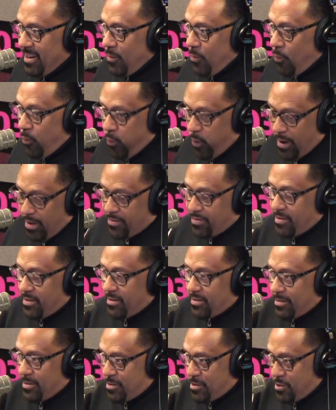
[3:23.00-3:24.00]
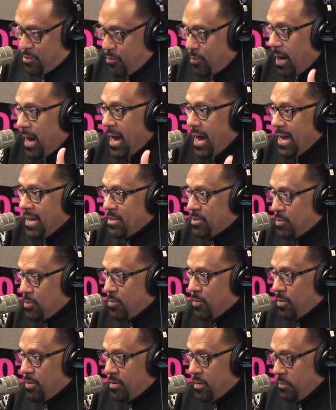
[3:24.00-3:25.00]
with the two guys
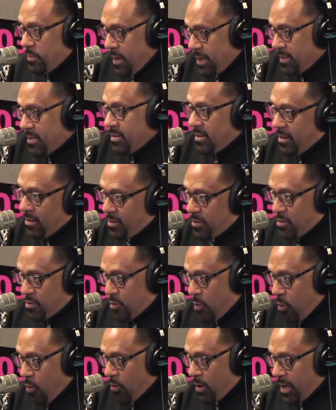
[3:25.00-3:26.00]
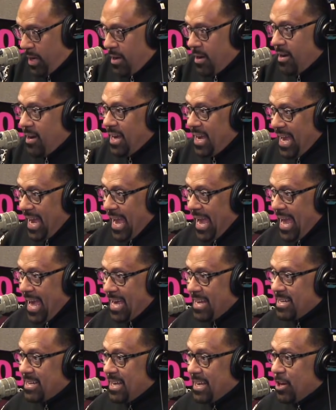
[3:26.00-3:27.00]
who are depicted in the story
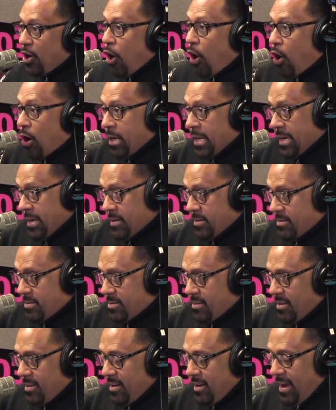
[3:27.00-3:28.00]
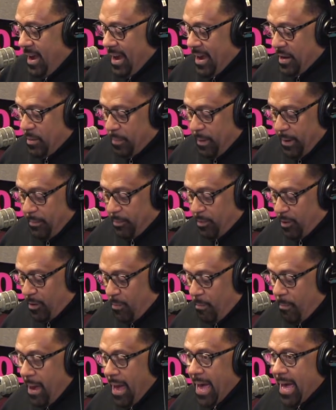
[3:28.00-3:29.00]
and an audience. And people
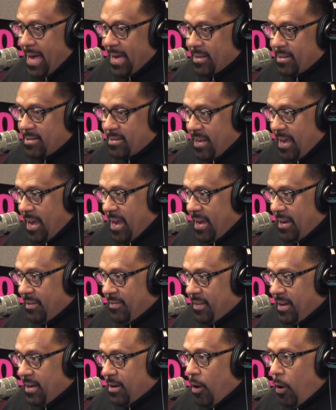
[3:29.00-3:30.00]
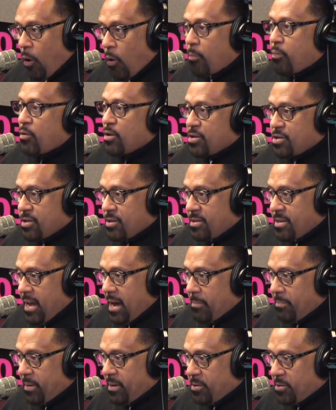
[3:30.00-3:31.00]
are mad saying that Oprah should
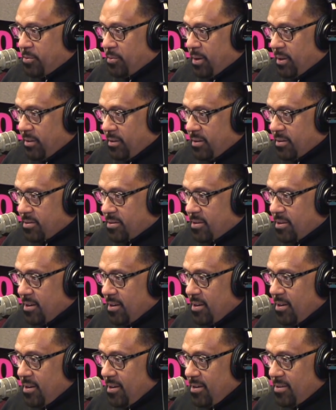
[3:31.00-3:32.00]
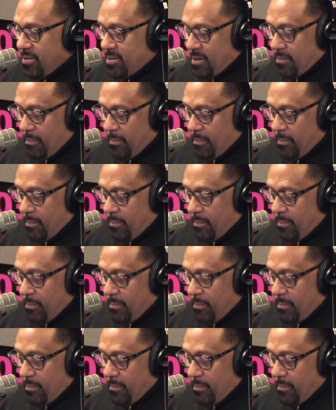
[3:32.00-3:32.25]
not be doing this. Oprah's being an to